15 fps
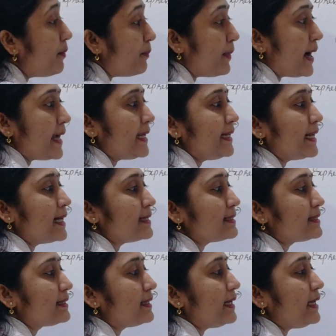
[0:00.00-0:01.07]

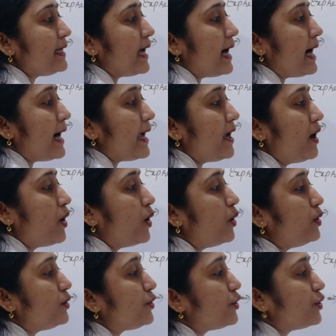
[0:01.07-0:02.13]
minus three i
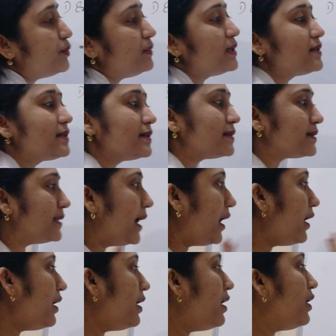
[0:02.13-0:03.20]
whole cube. This is the
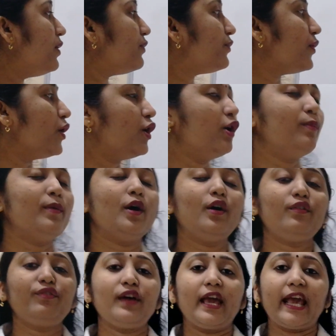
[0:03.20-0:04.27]
form
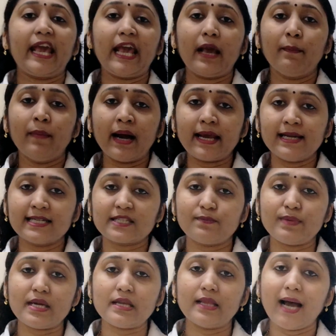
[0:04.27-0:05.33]
of a minus
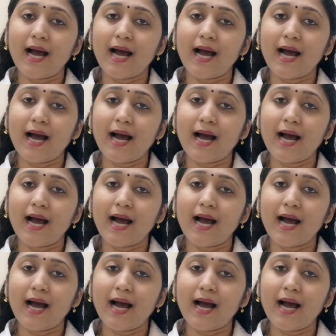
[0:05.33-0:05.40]
b the